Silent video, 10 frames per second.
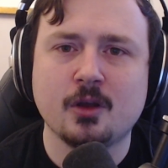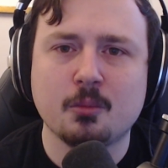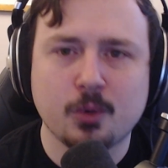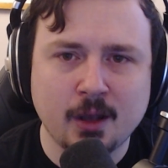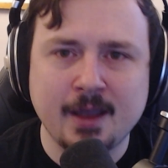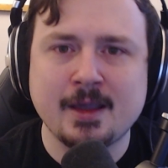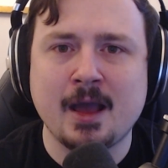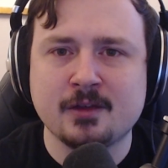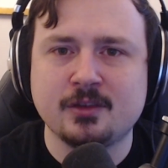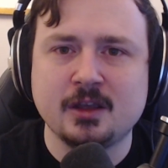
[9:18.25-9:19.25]
Play
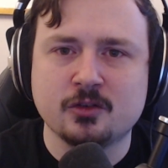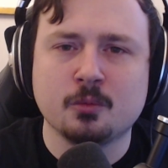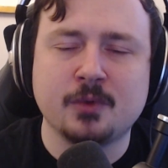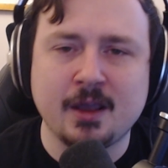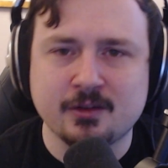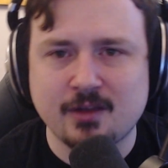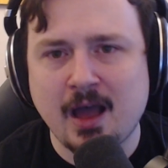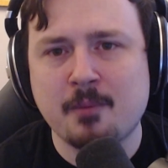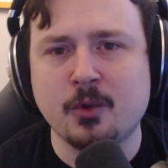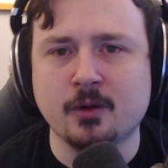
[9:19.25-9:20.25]
as these updates
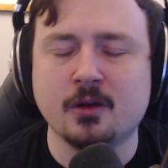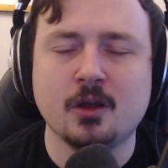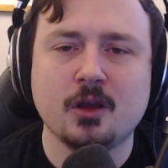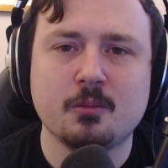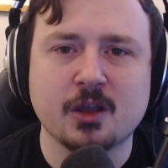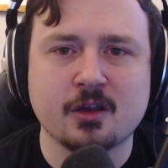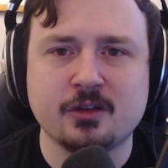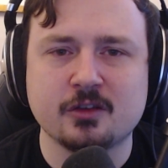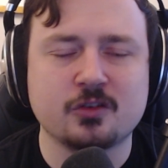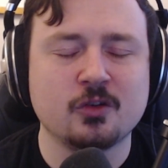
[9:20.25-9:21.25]
happen, because
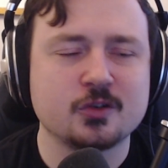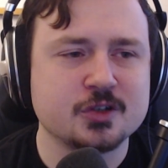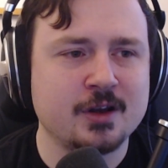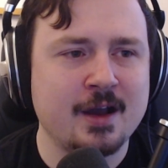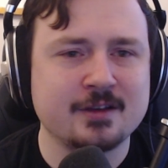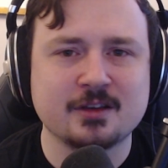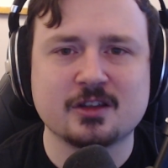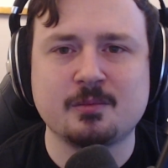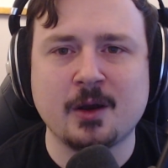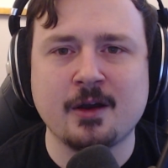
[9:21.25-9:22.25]
it's such a nice
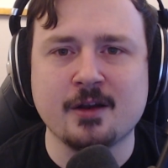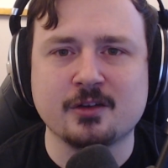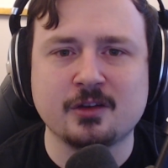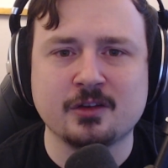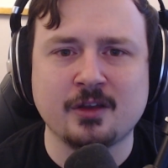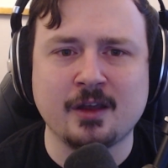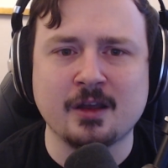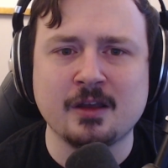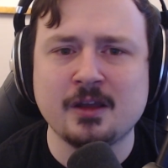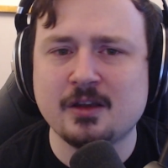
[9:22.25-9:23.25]
experience to
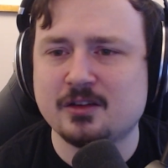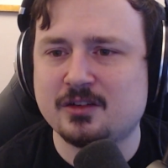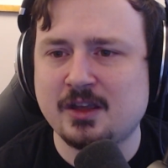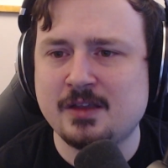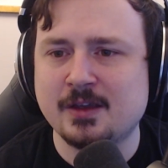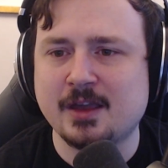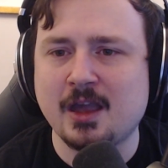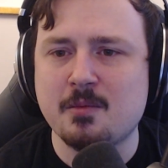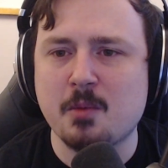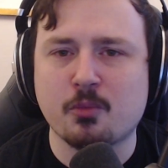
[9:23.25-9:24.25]
see the
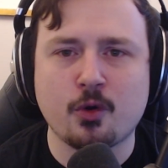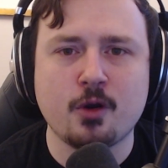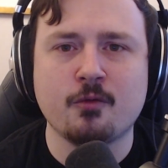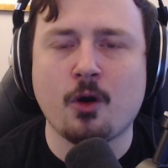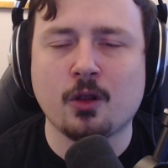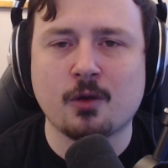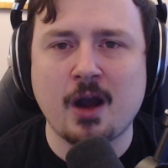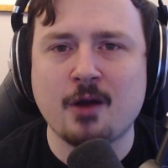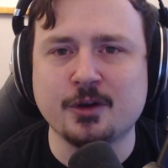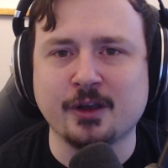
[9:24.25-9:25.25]
game improve all
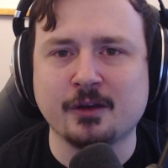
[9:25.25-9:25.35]
around you.